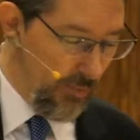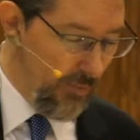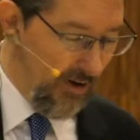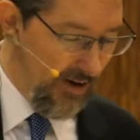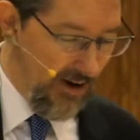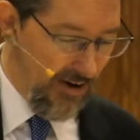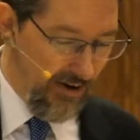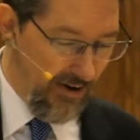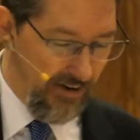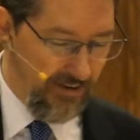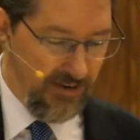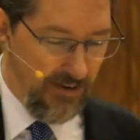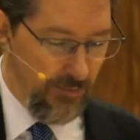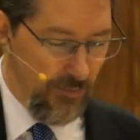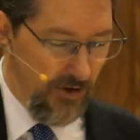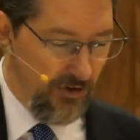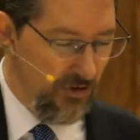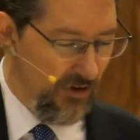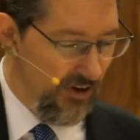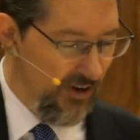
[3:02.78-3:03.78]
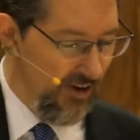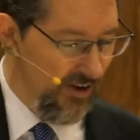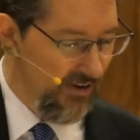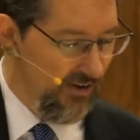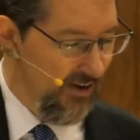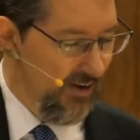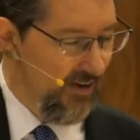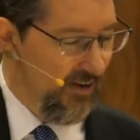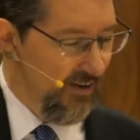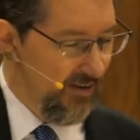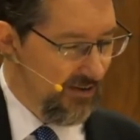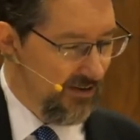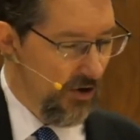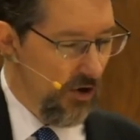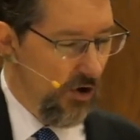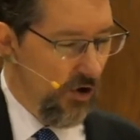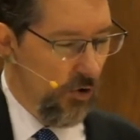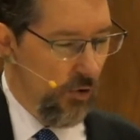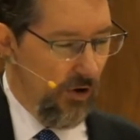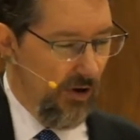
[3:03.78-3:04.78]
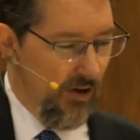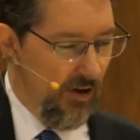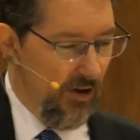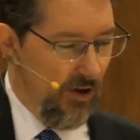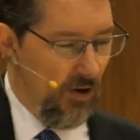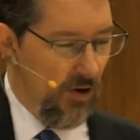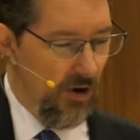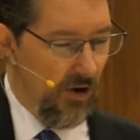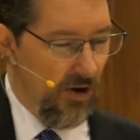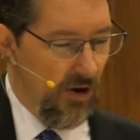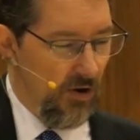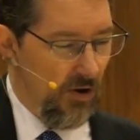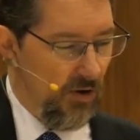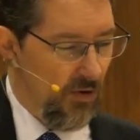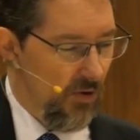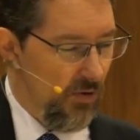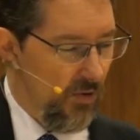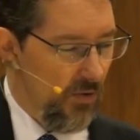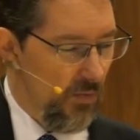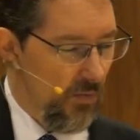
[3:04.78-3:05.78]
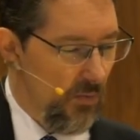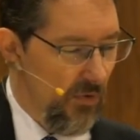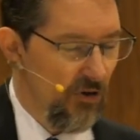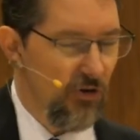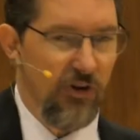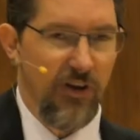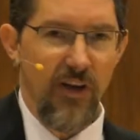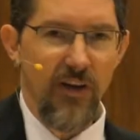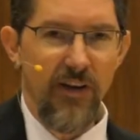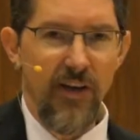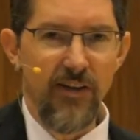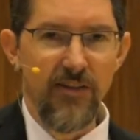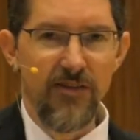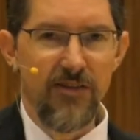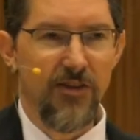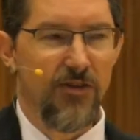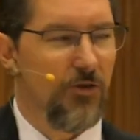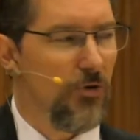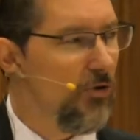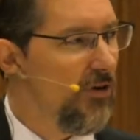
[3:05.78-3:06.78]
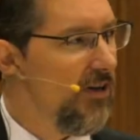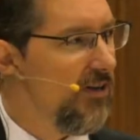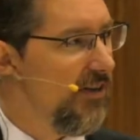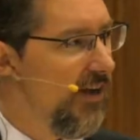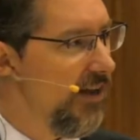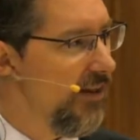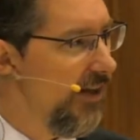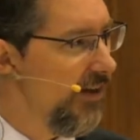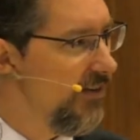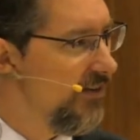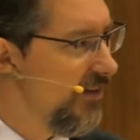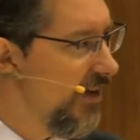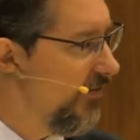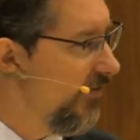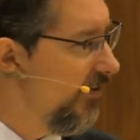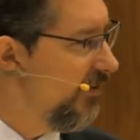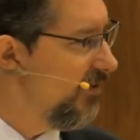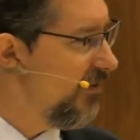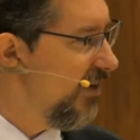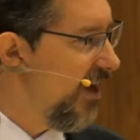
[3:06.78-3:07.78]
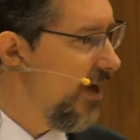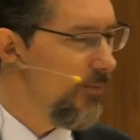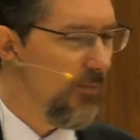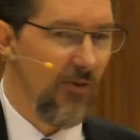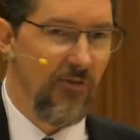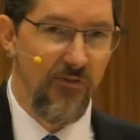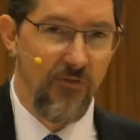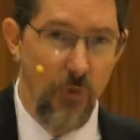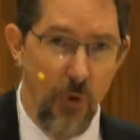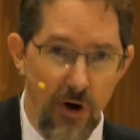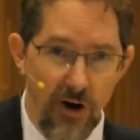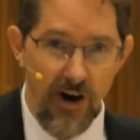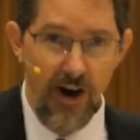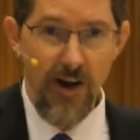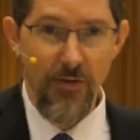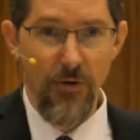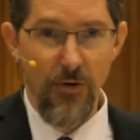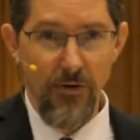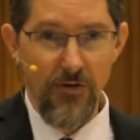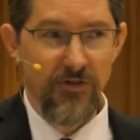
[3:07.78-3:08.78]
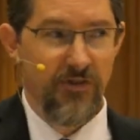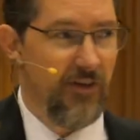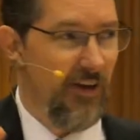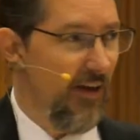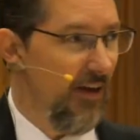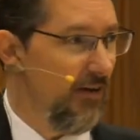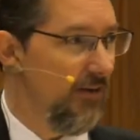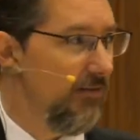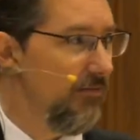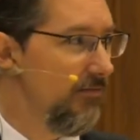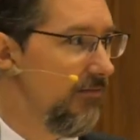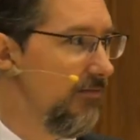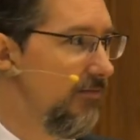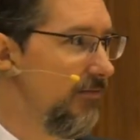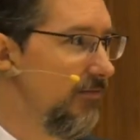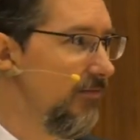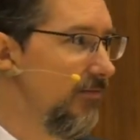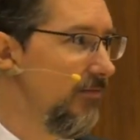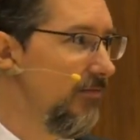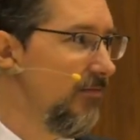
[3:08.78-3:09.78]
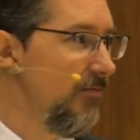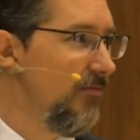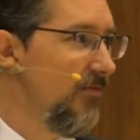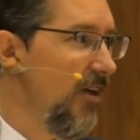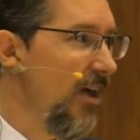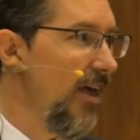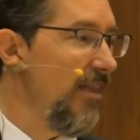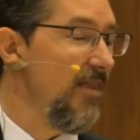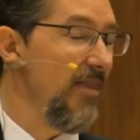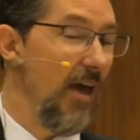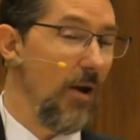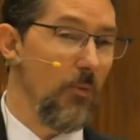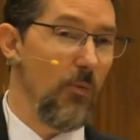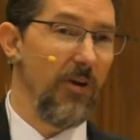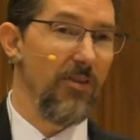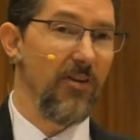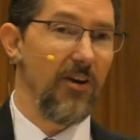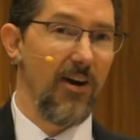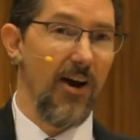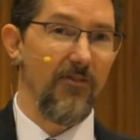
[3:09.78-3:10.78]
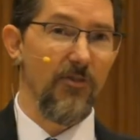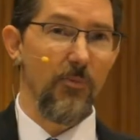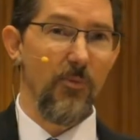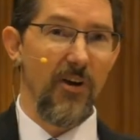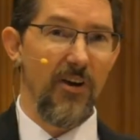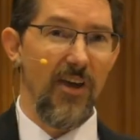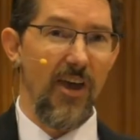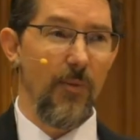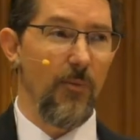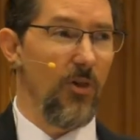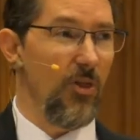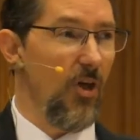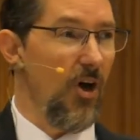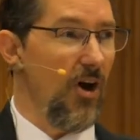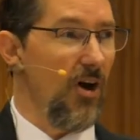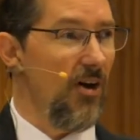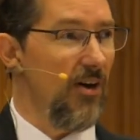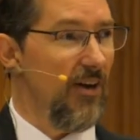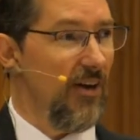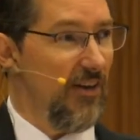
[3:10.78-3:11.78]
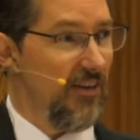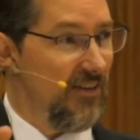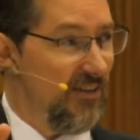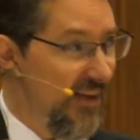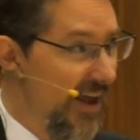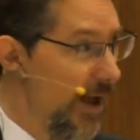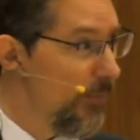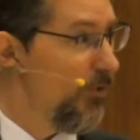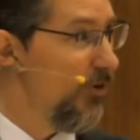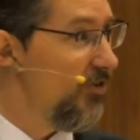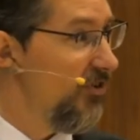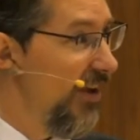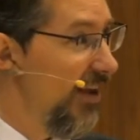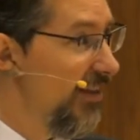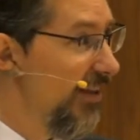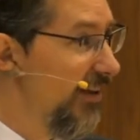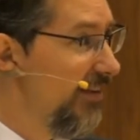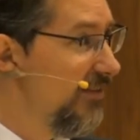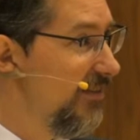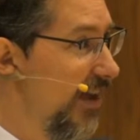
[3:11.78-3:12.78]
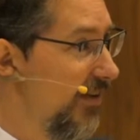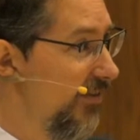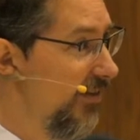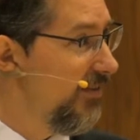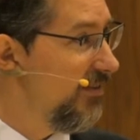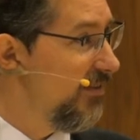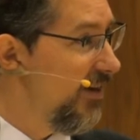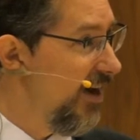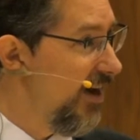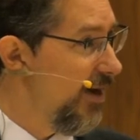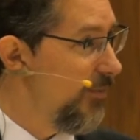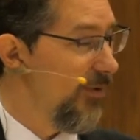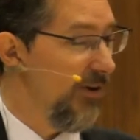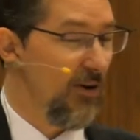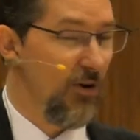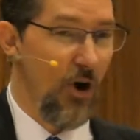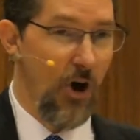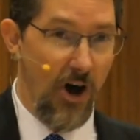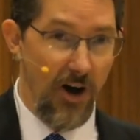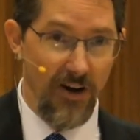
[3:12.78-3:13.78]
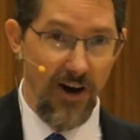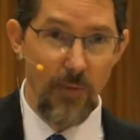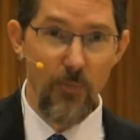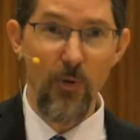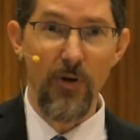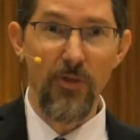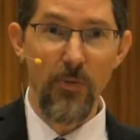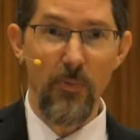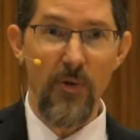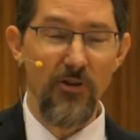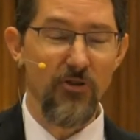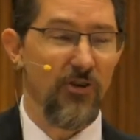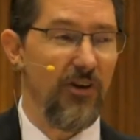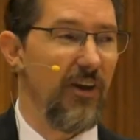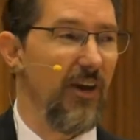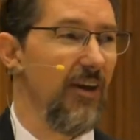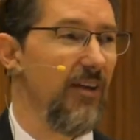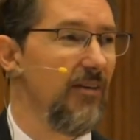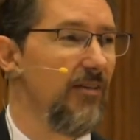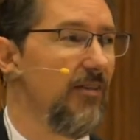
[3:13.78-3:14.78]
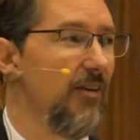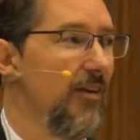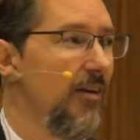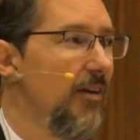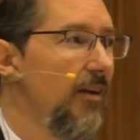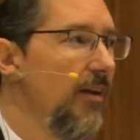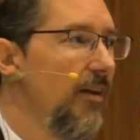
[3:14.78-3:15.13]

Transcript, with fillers: urban areas of Michigan. So Michigan instituted daylight savings time before others did. And then when the government came along and established daylight savings time and caught up with Michigan,